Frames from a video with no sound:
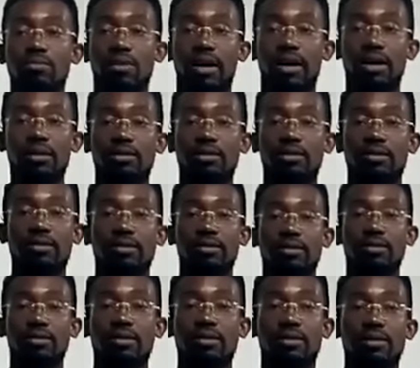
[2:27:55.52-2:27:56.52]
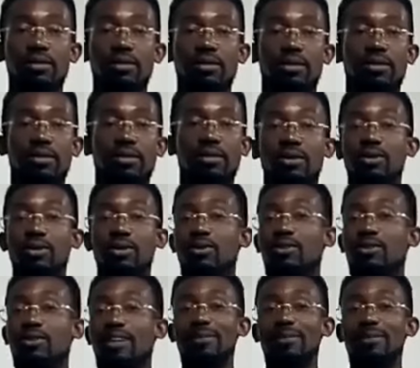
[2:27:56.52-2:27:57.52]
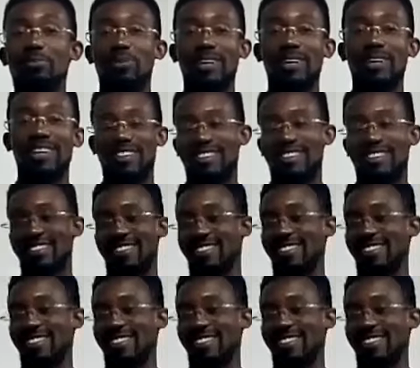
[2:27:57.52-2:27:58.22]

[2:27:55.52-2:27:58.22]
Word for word: Right? They are not under any pressure.